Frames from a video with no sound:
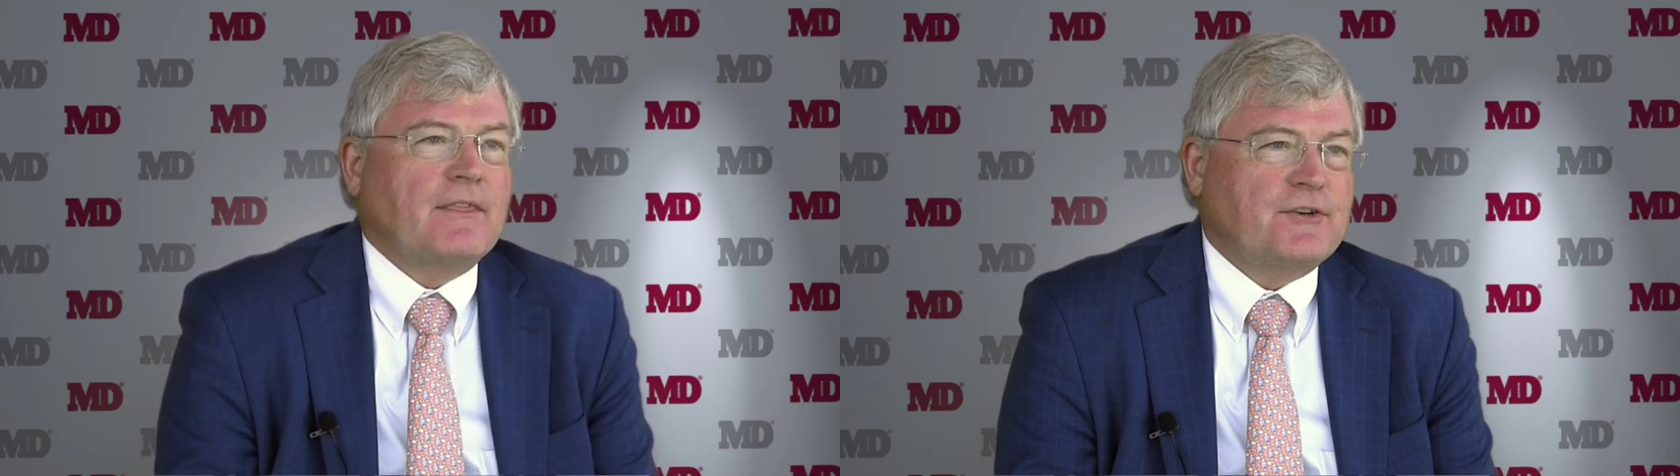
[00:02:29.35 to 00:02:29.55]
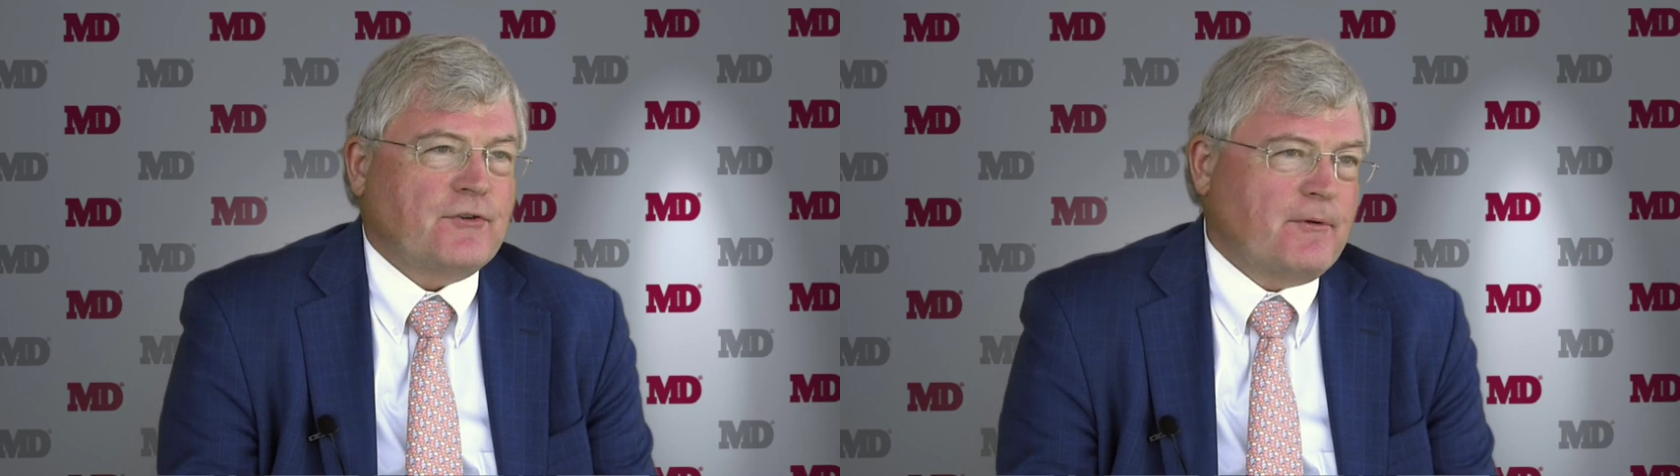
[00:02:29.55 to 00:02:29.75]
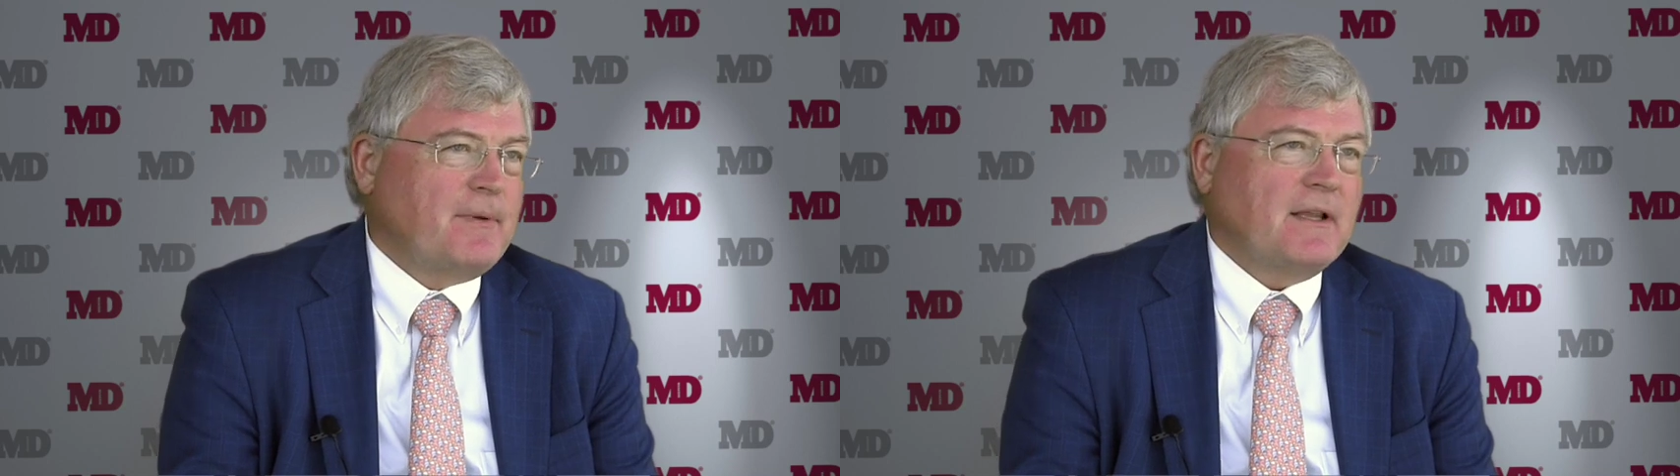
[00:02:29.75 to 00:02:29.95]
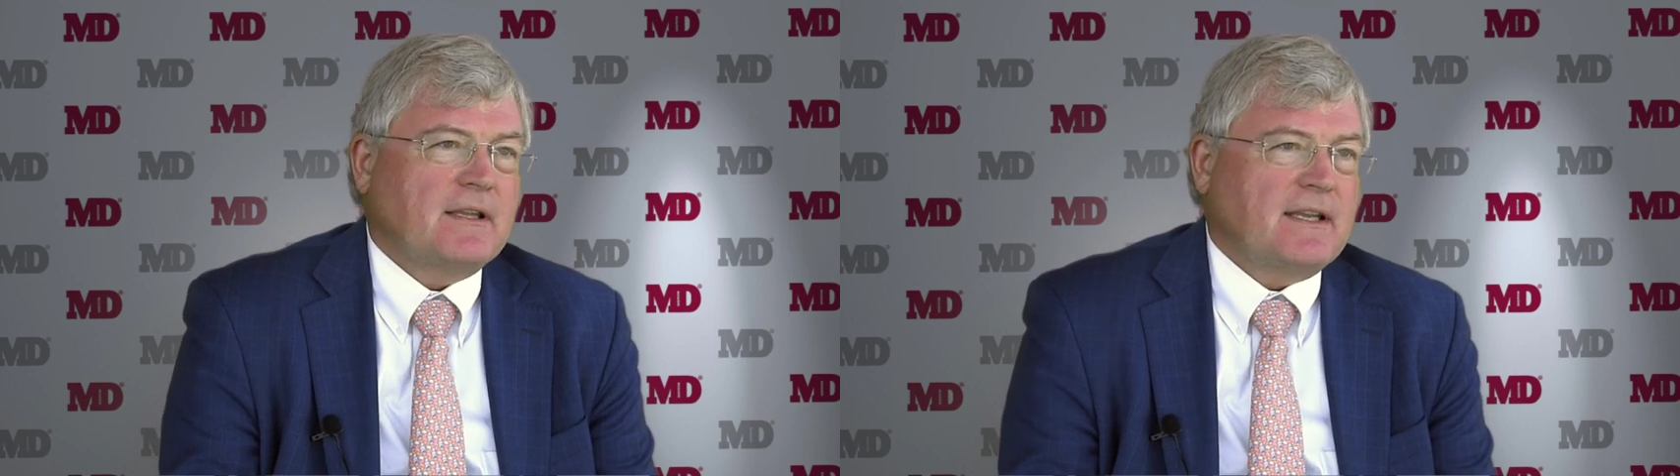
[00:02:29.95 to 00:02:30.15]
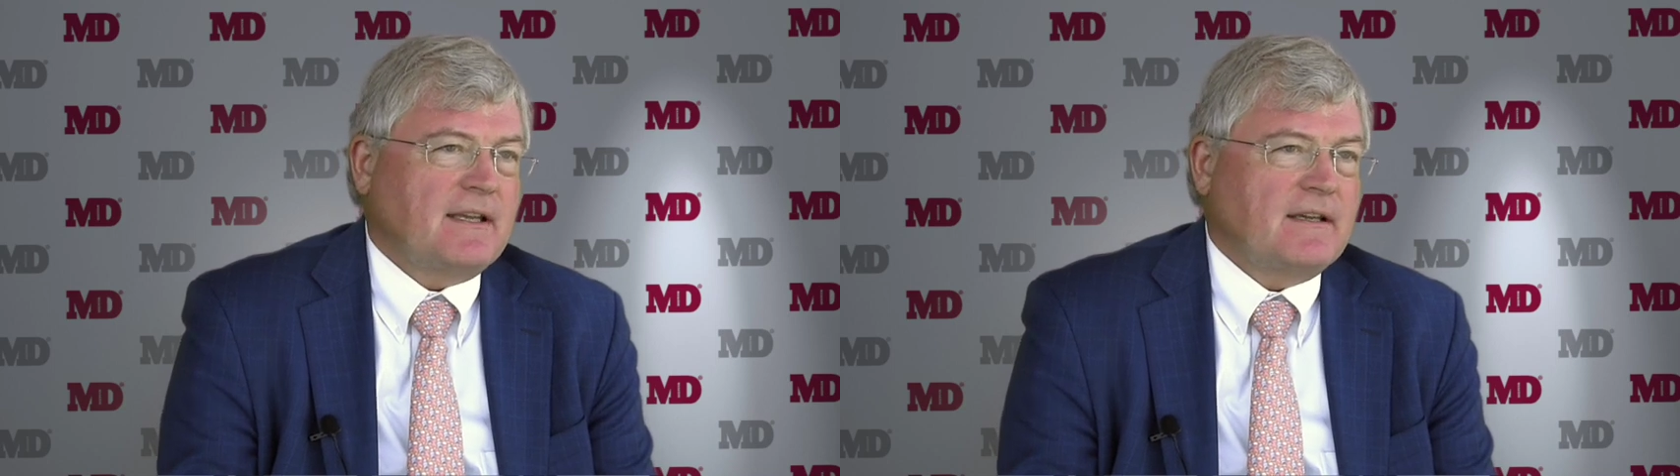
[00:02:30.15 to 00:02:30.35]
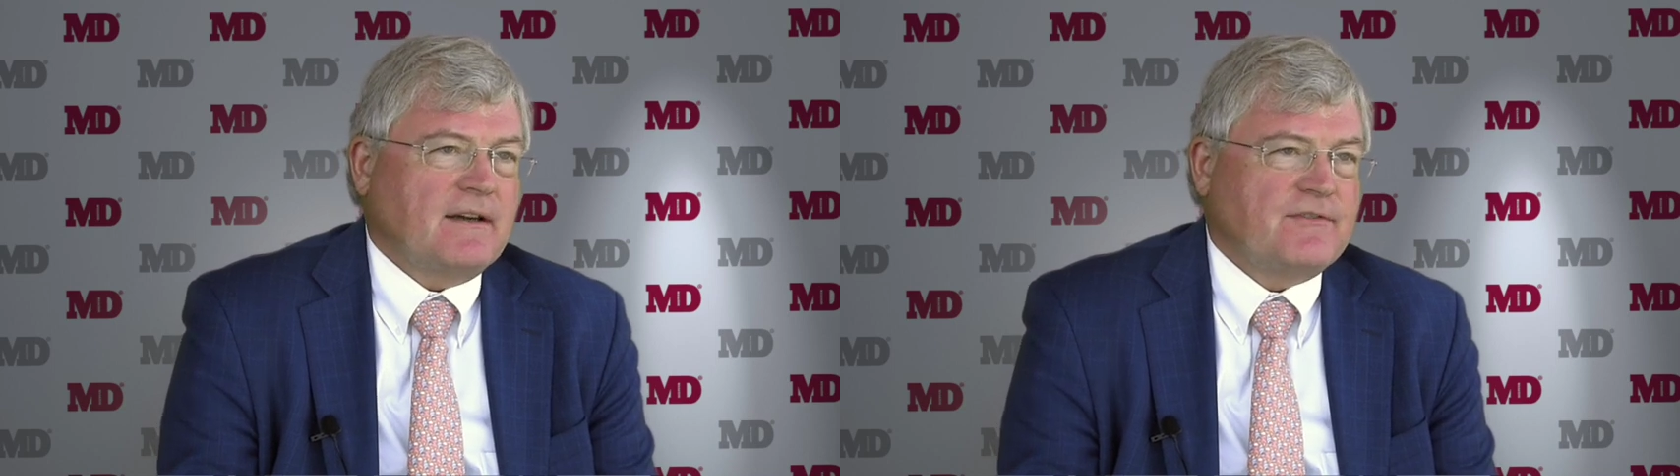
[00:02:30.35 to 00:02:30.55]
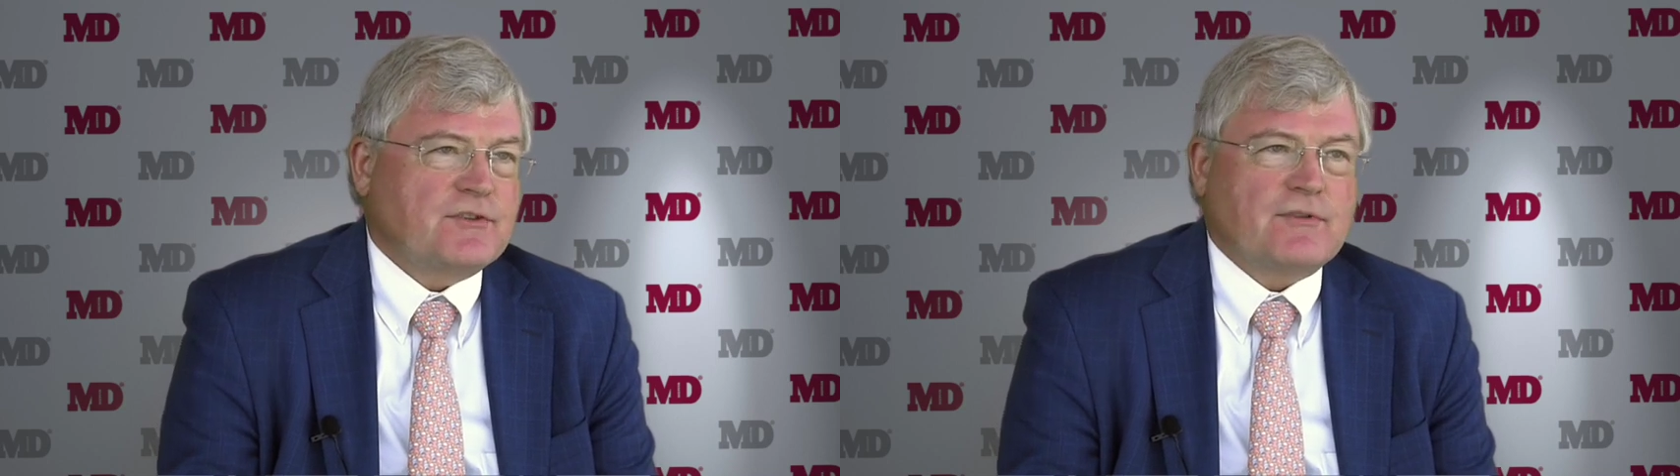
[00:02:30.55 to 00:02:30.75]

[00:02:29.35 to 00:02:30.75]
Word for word: the durability of the